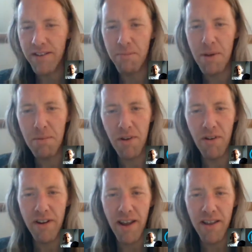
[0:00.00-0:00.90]
some
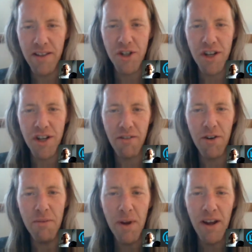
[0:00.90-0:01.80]
people in the chat
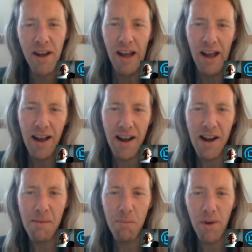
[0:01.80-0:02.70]
room.
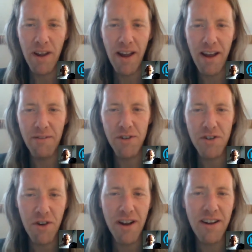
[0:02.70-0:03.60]
We have
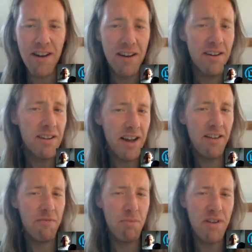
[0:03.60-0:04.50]
Striker
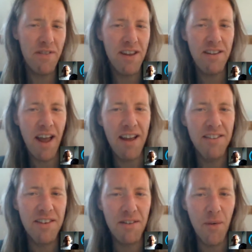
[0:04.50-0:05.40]
FPV,
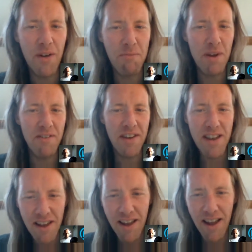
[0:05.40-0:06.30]
Zero FPV,